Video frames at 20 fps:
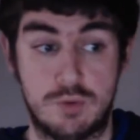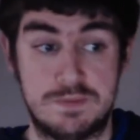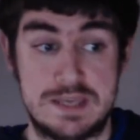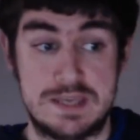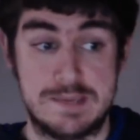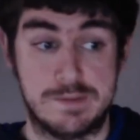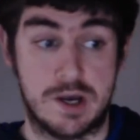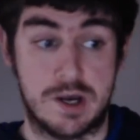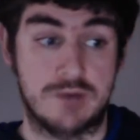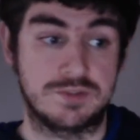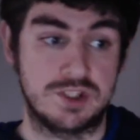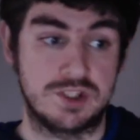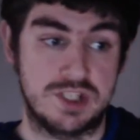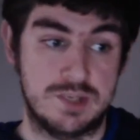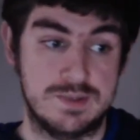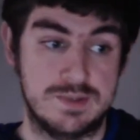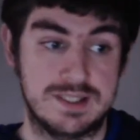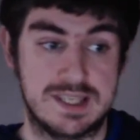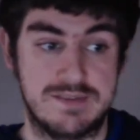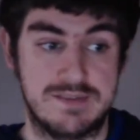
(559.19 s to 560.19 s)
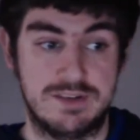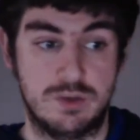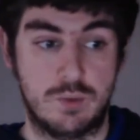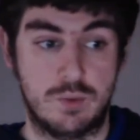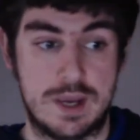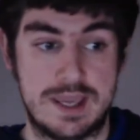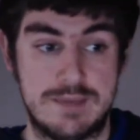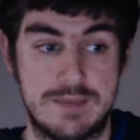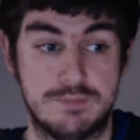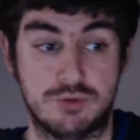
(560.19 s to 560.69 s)
Peep after she was given
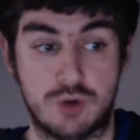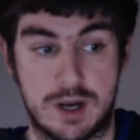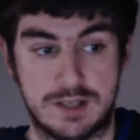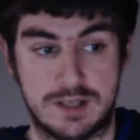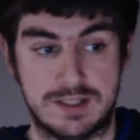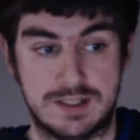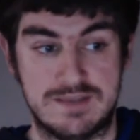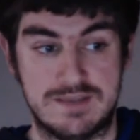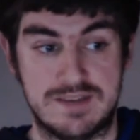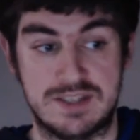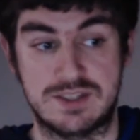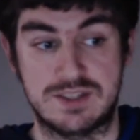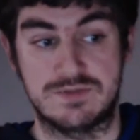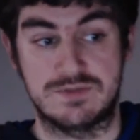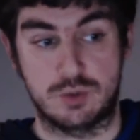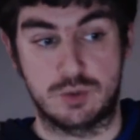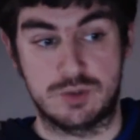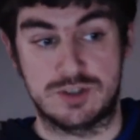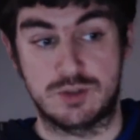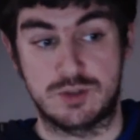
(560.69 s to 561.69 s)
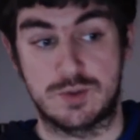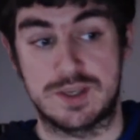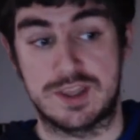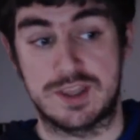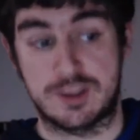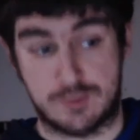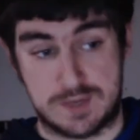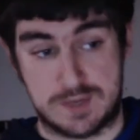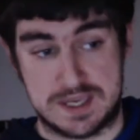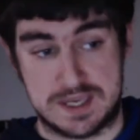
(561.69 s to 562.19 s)
away prior to the events of Toy Story
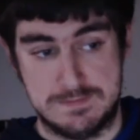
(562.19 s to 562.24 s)
3.